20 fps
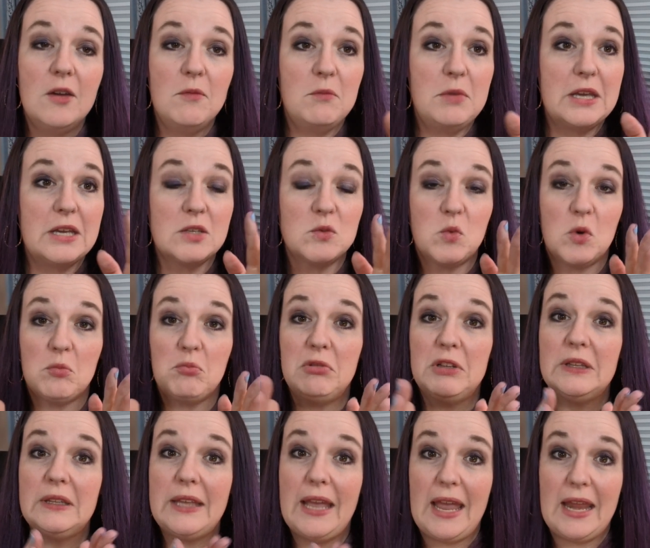because we're
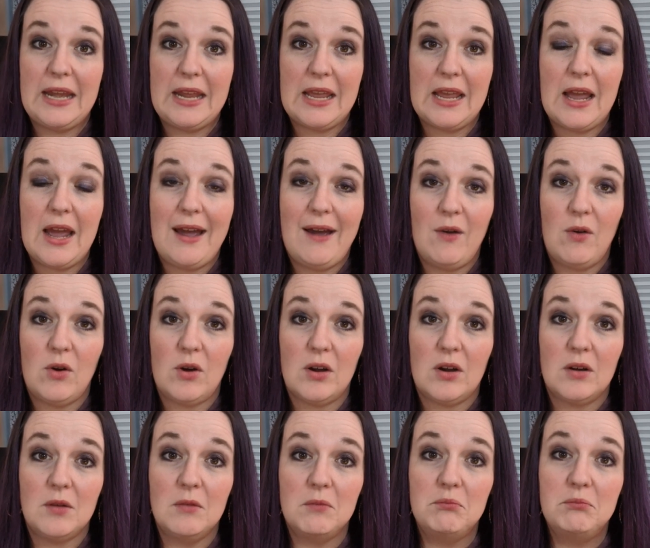planning
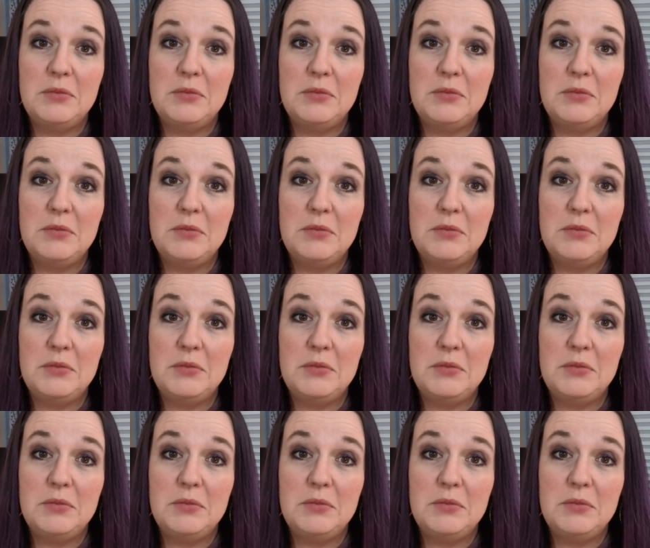our